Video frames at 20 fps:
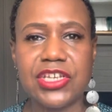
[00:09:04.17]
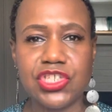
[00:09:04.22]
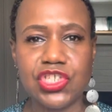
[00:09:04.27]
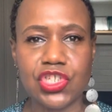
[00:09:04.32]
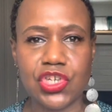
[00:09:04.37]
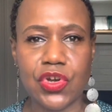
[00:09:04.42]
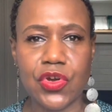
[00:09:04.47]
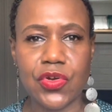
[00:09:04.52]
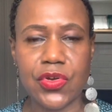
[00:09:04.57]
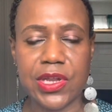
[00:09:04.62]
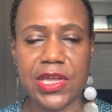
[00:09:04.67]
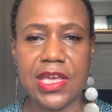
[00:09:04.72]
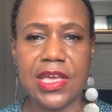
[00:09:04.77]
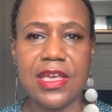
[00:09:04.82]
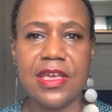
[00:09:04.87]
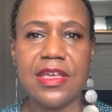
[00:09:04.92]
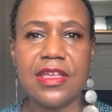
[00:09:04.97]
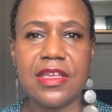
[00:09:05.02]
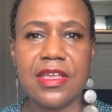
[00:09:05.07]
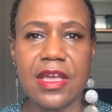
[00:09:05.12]

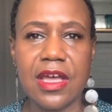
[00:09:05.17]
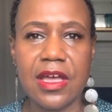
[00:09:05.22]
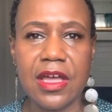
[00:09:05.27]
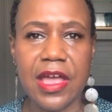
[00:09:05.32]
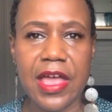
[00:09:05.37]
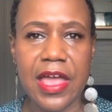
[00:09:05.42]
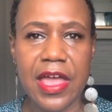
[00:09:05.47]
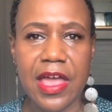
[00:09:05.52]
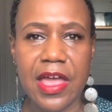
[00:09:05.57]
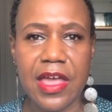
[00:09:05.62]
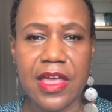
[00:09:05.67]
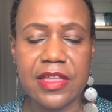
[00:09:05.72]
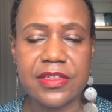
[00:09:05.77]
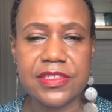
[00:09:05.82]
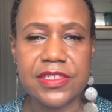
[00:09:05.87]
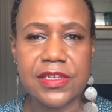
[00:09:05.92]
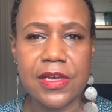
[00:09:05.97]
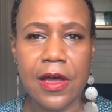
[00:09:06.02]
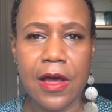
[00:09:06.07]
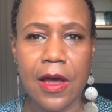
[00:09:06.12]
journey
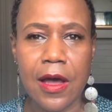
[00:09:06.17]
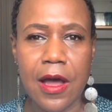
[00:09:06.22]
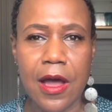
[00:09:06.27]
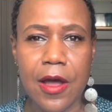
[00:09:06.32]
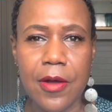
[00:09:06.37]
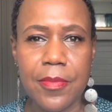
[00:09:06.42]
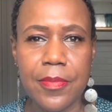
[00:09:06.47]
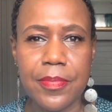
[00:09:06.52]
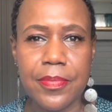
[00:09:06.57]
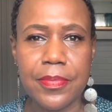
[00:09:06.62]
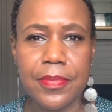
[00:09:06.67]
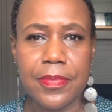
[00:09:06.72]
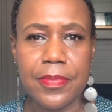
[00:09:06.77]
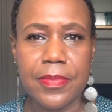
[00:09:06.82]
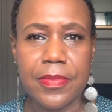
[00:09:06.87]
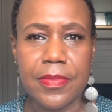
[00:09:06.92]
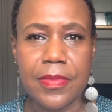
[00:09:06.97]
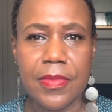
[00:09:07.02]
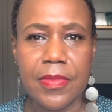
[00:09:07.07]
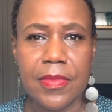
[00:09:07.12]
and um,
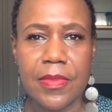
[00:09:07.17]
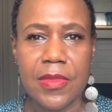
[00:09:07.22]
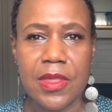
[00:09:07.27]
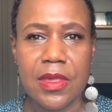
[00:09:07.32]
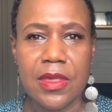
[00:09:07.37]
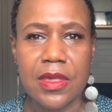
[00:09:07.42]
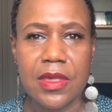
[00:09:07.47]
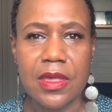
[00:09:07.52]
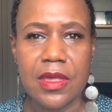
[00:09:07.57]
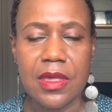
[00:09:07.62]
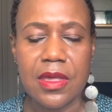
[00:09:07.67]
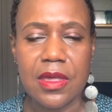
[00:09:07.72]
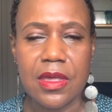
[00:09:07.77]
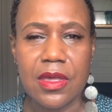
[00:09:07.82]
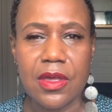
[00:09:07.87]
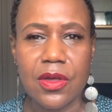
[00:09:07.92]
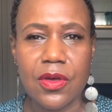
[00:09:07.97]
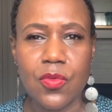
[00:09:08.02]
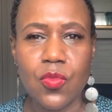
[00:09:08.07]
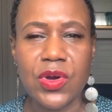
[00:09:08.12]

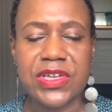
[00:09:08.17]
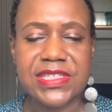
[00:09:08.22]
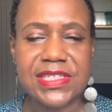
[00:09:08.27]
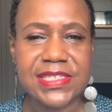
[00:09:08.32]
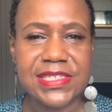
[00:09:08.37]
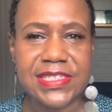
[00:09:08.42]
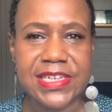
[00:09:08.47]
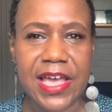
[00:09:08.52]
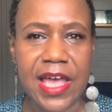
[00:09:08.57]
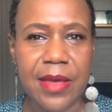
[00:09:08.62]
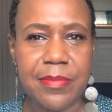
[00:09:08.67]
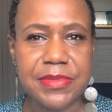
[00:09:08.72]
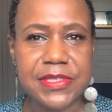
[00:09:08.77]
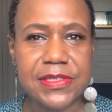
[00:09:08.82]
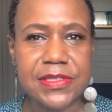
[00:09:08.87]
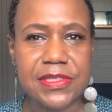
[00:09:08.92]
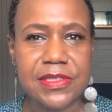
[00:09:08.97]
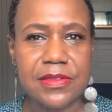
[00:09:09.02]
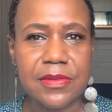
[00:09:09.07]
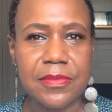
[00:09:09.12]
what
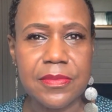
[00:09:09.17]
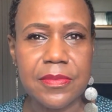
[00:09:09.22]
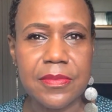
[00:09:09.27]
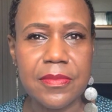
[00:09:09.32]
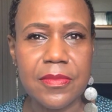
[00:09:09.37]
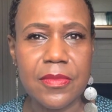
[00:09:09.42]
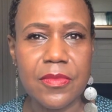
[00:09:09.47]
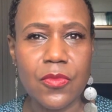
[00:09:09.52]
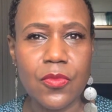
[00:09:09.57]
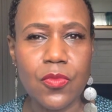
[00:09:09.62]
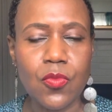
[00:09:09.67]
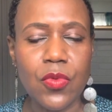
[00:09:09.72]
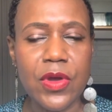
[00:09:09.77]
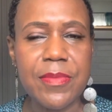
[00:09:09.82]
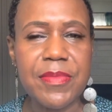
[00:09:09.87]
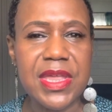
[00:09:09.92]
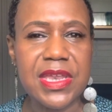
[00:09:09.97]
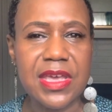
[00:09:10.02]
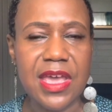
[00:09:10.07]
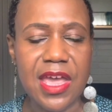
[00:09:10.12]
steps
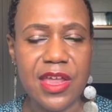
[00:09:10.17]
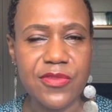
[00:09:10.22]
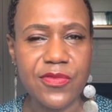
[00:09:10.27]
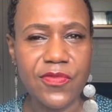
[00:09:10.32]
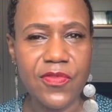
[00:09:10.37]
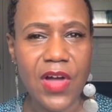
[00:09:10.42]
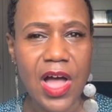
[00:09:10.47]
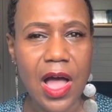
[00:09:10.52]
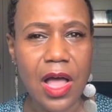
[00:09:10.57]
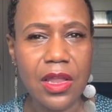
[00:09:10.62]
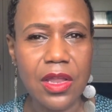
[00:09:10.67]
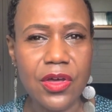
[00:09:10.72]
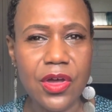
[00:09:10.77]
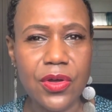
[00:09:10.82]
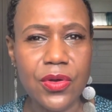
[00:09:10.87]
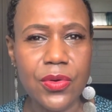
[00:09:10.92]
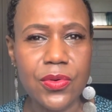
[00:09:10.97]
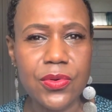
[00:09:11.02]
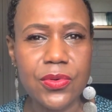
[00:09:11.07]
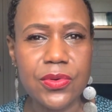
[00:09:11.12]
women can
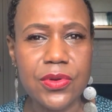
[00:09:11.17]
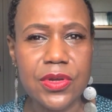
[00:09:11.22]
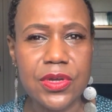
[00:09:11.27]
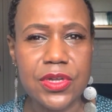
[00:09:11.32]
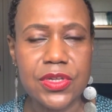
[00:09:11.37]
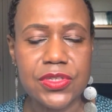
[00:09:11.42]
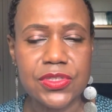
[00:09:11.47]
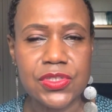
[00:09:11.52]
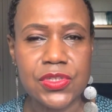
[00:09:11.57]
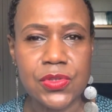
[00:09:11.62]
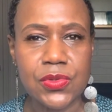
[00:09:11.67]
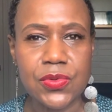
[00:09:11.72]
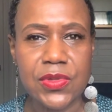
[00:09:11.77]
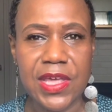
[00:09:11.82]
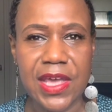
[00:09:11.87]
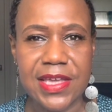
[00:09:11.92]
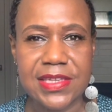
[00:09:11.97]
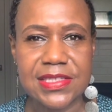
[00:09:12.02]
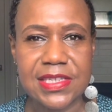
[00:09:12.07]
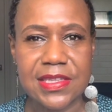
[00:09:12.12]
follow to
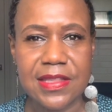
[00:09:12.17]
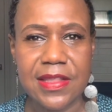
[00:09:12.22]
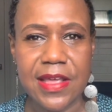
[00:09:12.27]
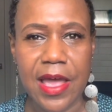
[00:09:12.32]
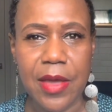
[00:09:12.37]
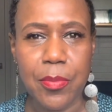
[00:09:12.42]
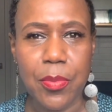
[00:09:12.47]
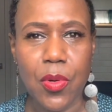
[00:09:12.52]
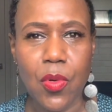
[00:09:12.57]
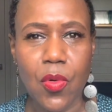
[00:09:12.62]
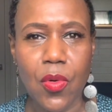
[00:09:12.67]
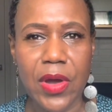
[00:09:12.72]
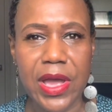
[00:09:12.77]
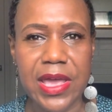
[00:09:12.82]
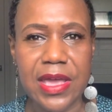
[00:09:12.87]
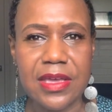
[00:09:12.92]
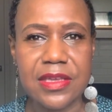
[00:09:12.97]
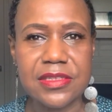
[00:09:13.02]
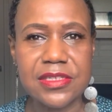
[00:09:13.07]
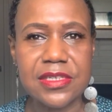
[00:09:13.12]
get to that
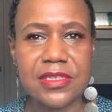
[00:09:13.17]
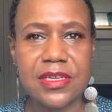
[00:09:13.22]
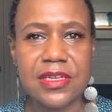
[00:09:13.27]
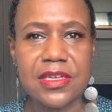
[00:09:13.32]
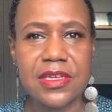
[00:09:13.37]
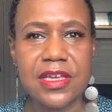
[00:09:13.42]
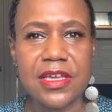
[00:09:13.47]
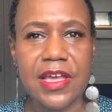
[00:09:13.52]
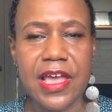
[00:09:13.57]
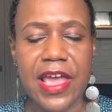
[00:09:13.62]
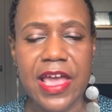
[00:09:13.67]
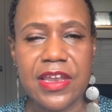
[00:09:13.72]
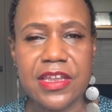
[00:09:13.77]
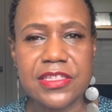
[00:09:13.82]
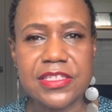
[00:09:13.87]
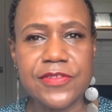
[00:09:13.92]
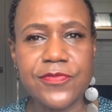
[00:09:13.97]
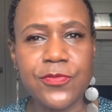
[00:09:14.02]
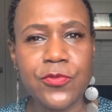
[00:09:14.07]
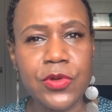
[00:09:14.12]
point. And
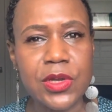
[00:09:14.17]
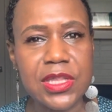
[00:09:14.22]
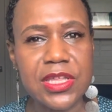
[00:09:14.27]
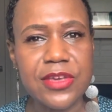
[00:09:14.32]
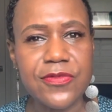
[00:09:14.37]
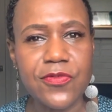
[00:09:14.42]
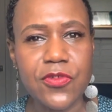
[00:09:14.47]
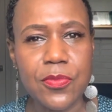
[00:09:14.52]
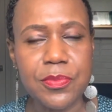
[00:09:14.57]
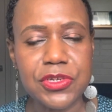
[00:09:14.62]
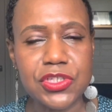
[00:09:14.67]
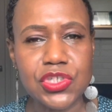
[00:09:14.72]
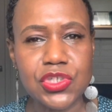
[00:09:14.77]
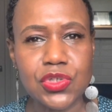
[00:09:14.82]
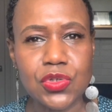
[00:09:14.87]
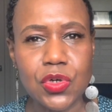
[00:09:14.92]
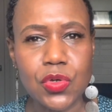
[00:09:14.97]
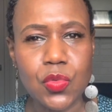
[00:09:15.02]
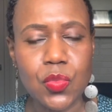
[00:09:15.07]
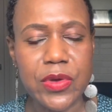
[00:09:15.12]
it's really for
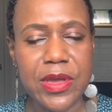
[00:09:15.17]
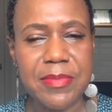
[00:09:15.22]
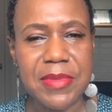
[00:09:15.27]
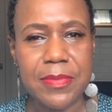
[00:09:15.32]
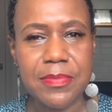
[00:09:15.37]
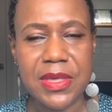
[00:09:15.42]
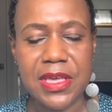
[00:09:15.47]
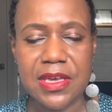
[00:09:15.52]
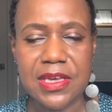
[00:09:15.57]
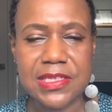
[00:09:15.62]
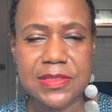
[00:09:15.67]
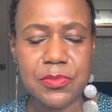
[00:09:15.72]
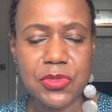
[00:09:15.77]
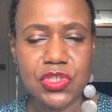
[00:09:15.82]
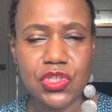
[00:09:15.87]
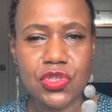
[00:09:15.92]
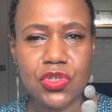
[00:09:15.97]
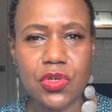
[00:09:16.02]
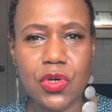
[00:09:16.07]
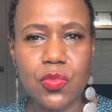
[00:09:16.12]
mature women because
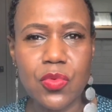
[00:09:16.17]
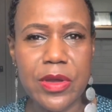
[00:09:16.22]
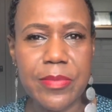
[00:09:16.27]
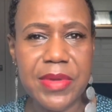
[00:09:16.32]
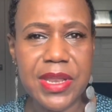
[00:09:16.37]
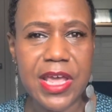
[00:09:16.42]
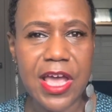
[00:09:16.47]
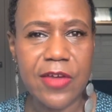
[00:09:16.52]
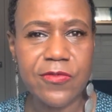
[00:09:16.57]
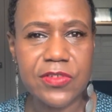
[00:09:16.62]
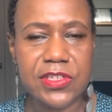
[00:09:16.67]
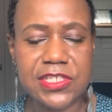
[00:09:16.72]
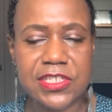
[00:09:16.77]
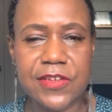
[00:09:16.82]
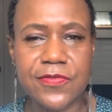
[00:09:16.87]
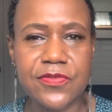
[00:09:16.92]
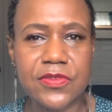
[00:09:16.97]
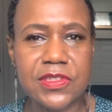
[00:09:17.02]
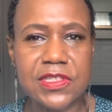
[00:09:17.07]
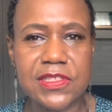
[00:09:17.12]
mature women have a
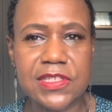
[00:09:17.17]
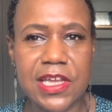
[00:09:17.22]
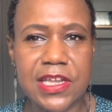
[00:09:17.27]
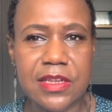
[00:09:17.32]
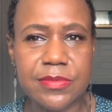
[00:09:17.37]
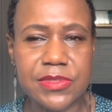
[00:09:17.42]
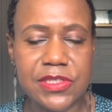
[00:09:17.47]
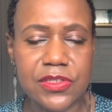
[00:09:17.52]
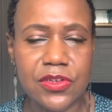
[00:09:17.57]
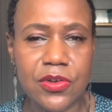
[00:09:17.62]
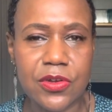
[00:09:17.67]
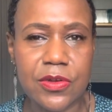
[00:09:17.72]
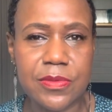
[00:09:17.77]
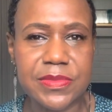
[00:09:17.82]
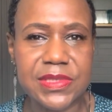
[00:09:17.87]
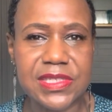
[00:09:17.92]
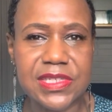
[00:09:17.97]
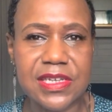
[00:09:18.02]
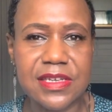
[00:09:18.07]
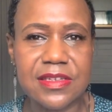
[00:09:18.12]
different set of
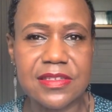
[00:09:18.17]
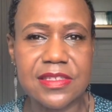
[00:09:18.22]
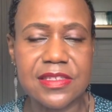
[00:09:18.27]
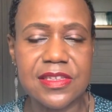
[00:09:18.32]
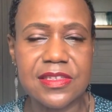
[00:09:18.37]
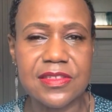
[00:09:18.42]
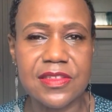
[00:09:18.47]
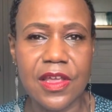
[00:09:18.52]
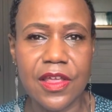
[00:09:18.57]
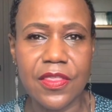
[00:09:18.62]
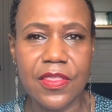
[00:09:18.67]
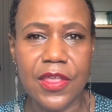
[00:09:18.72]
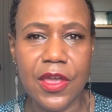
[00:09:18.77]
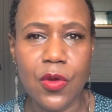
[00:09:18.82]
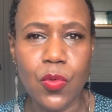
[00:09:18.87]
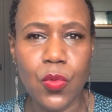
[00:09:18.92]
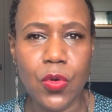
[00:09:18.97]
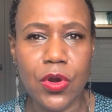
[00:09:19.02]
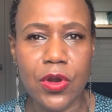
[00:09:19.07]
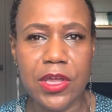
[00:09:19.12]
circumstances that
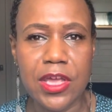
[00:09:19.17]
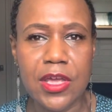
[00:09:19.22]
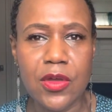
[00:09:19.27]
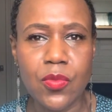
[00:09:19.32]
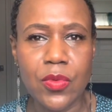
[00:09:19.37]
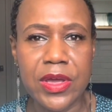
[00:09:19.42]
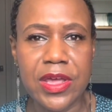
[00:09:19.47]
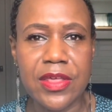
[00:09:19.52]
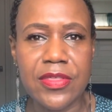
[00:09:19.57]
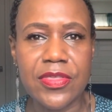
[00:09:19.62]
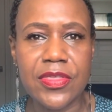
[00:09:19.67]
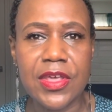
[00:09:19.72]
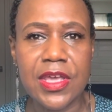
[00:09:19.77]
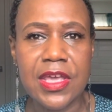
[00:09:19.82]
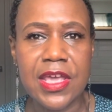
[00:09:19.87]
they're working with